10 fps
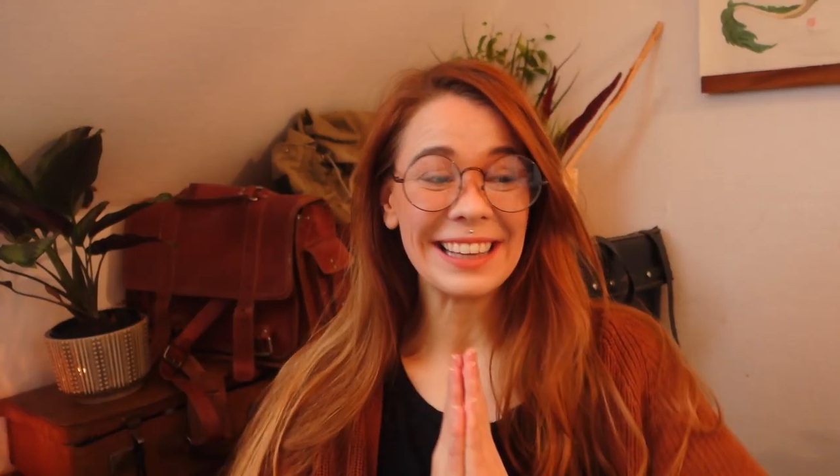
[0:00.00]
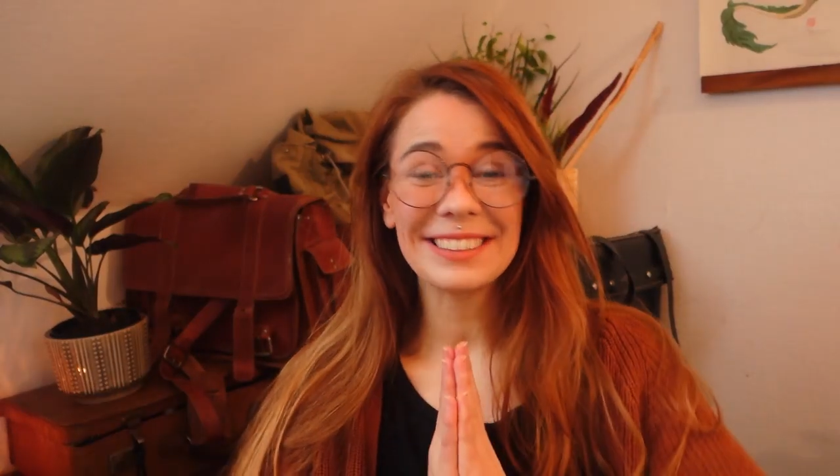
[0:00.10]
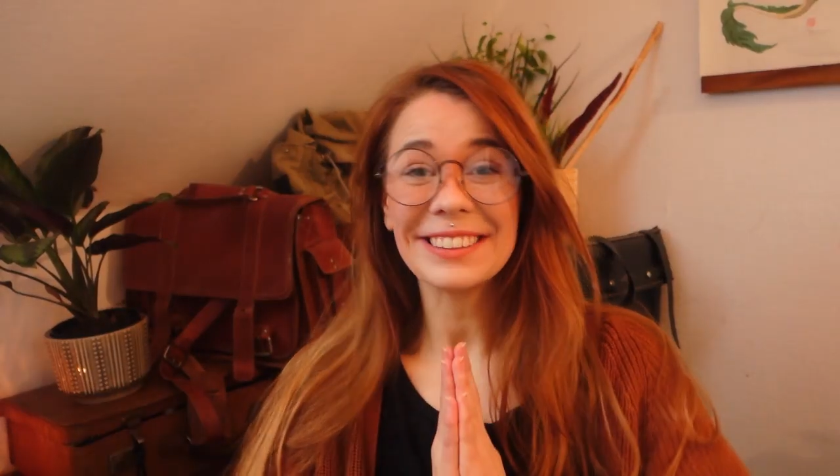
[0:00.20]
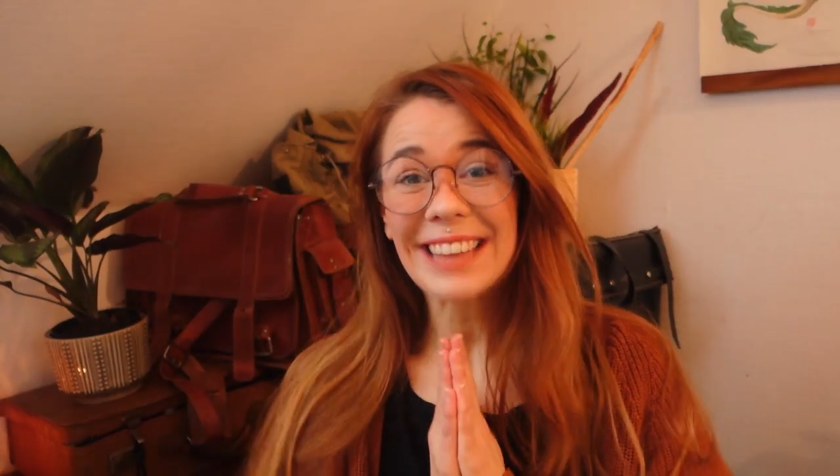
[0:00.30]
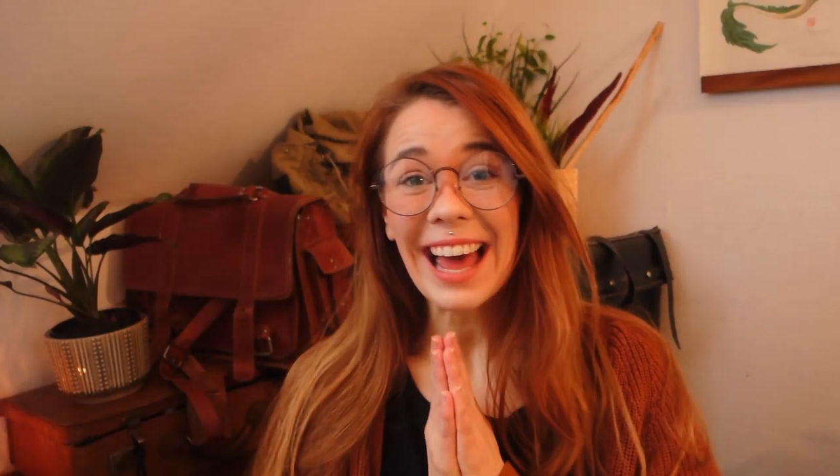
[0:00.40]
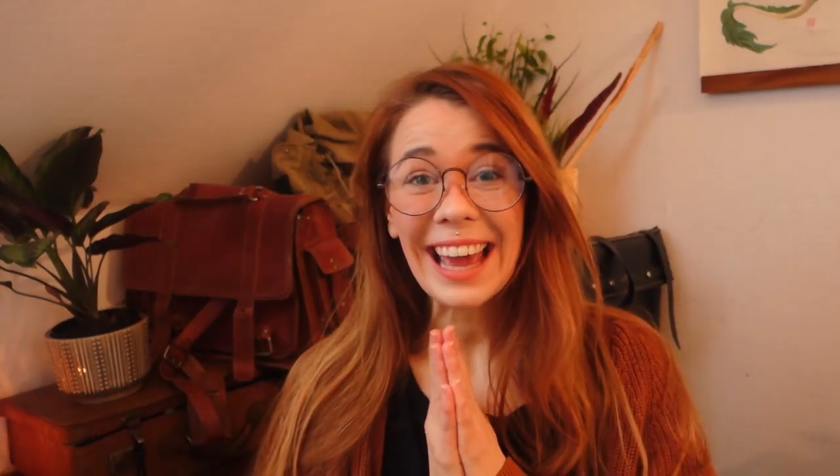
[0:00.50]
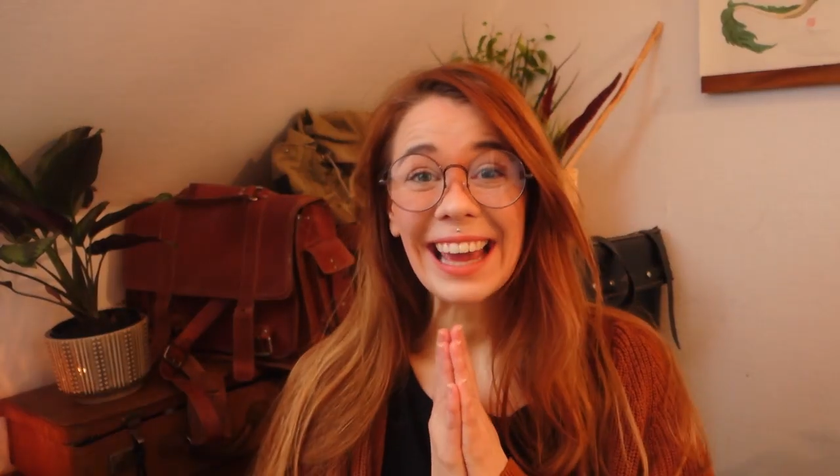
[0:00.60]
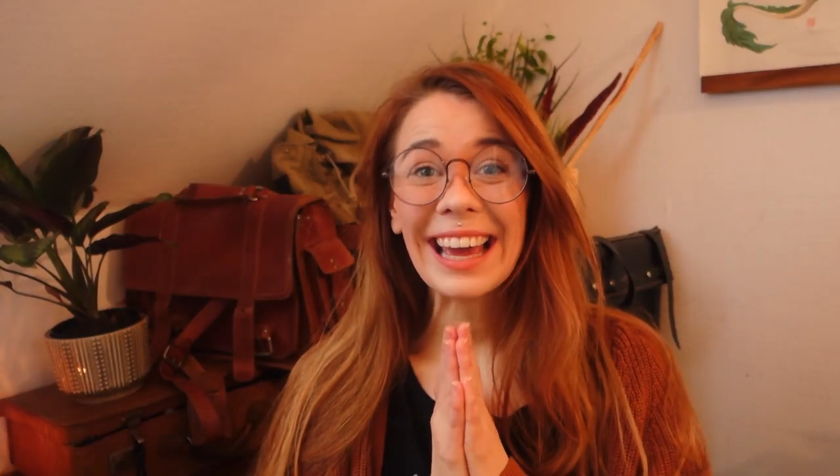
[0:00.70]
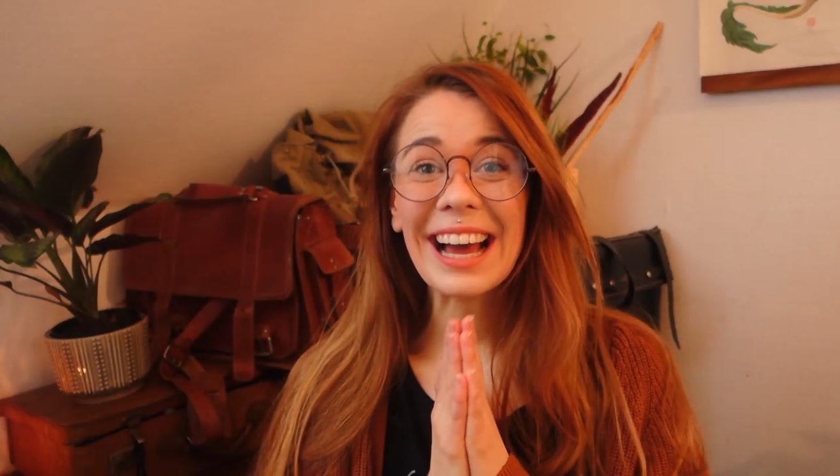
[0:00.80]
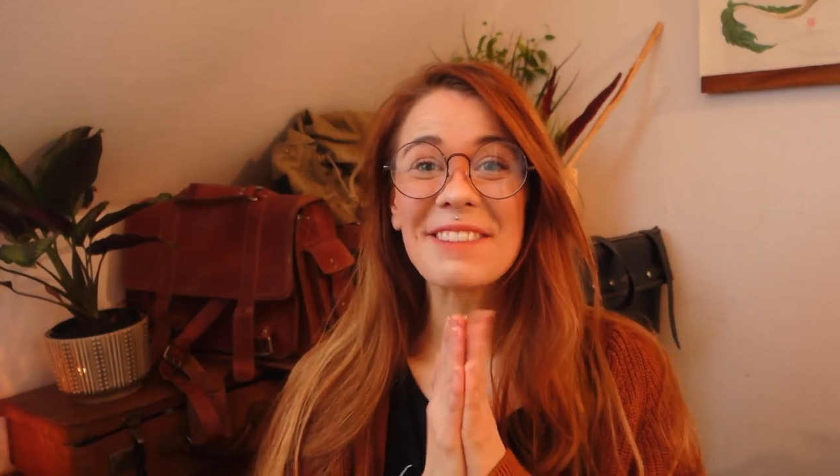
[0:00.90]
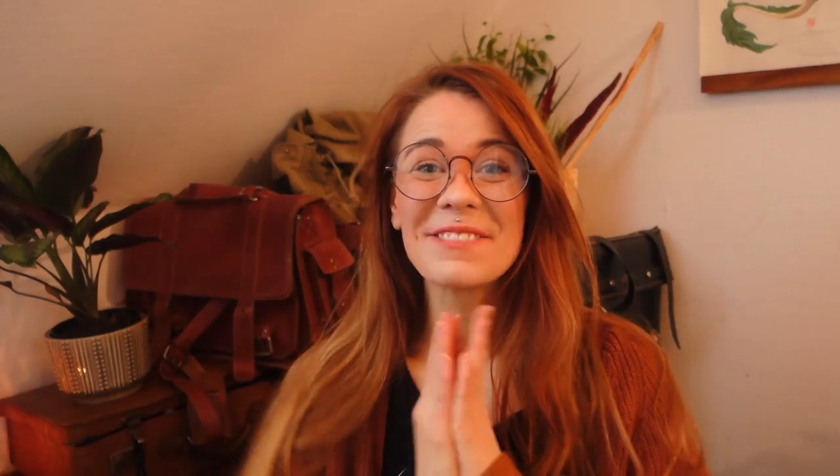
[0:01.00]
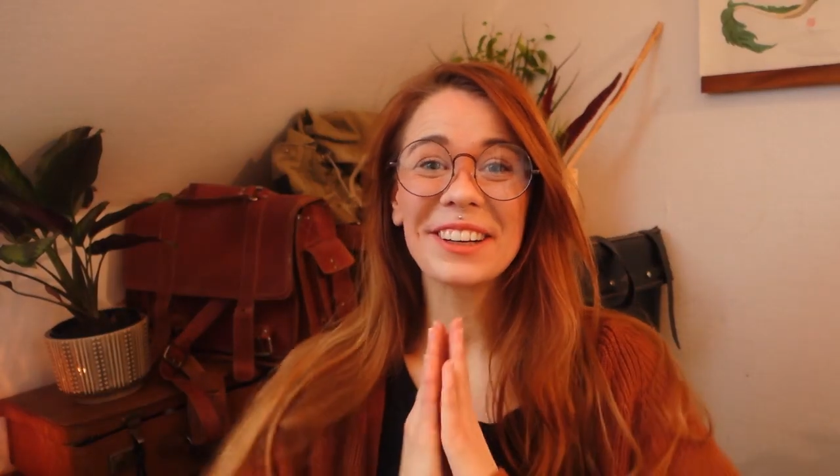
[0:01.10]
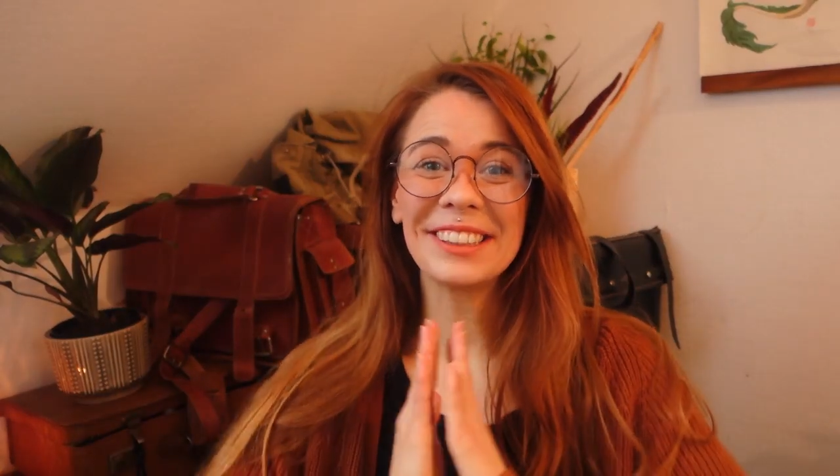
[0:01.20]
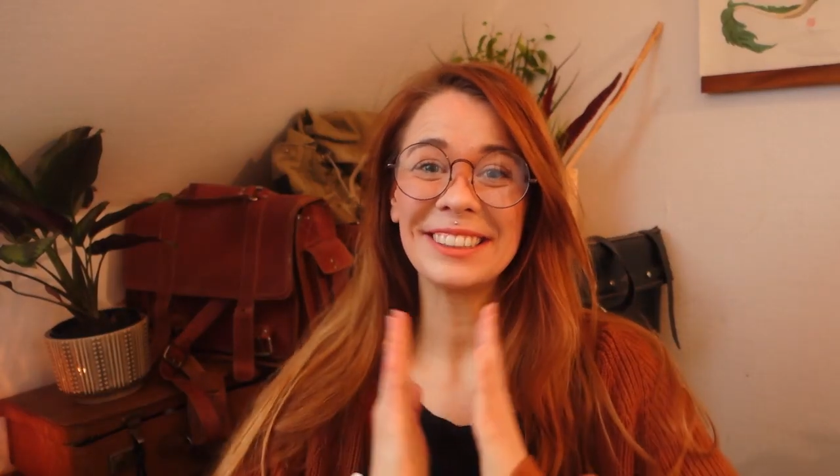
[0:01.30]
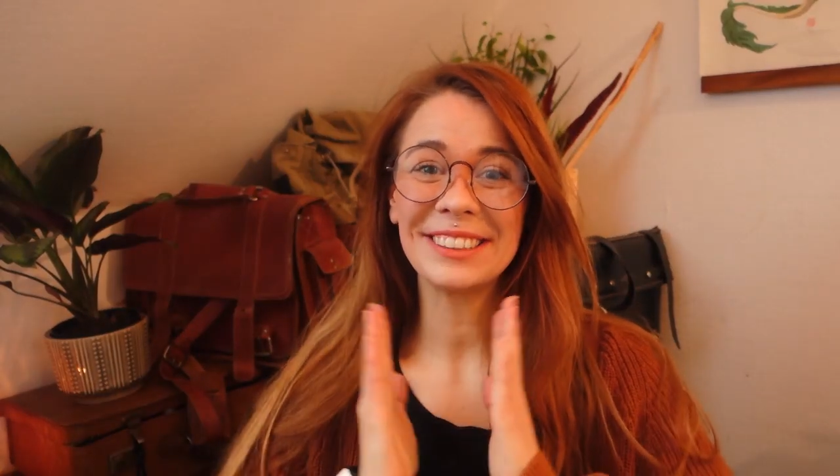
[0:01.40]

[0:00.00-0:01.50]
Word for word: today I'm going